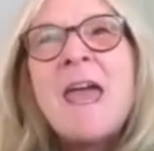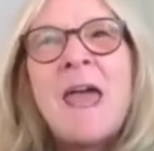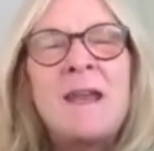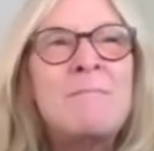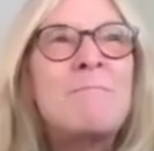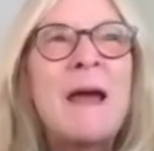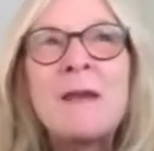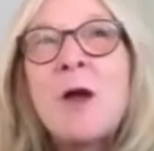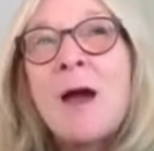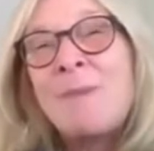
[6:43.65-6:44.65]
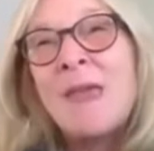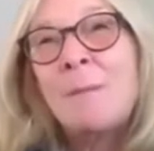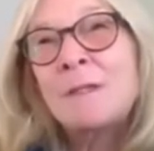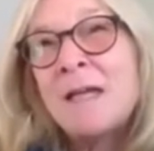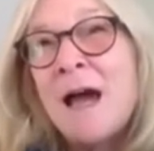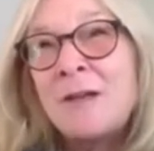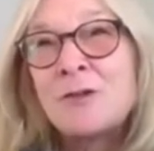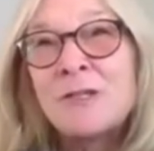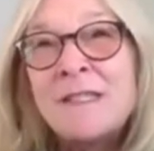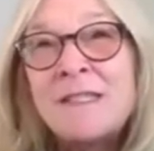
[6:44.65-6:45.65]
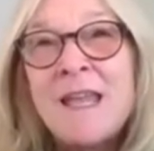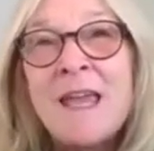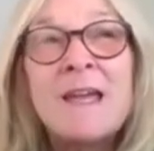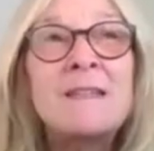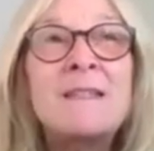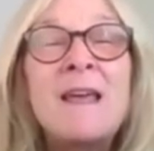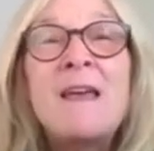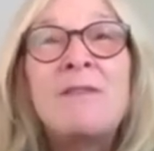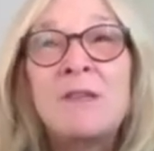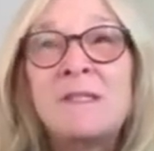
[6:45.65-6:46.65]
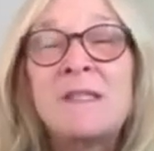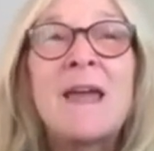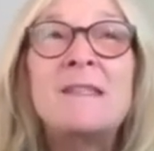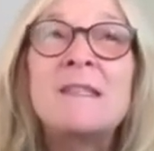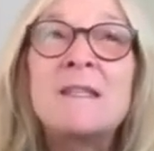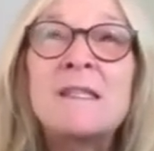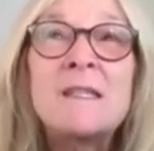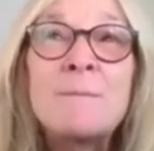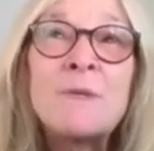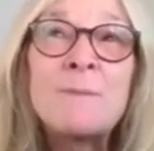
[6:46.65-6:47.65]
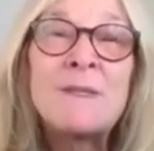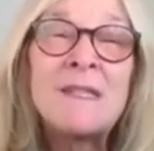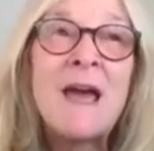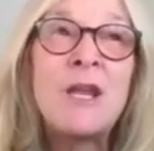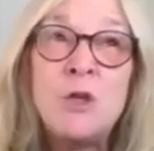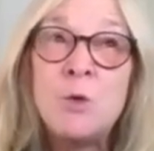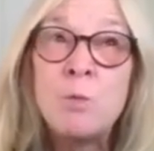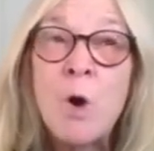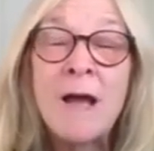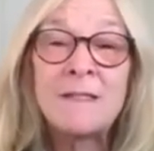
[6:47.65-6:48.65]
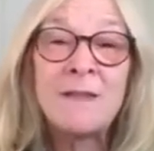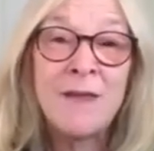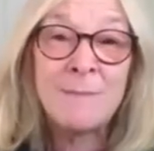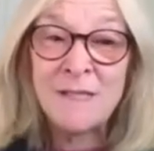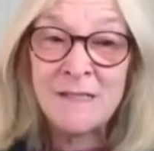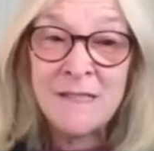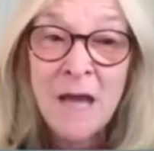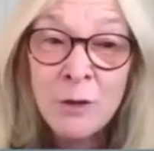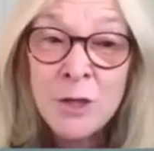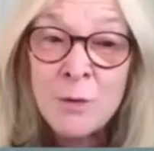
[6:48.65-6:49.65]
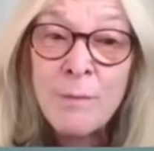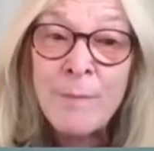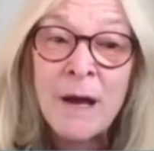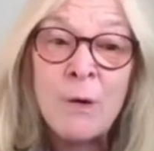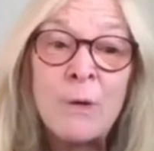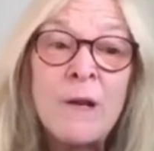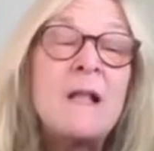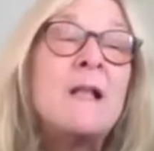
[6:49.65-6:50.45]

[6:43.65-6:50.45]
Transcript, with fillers: and might not be able to understand the signs and symptoms that you want them to tell you about,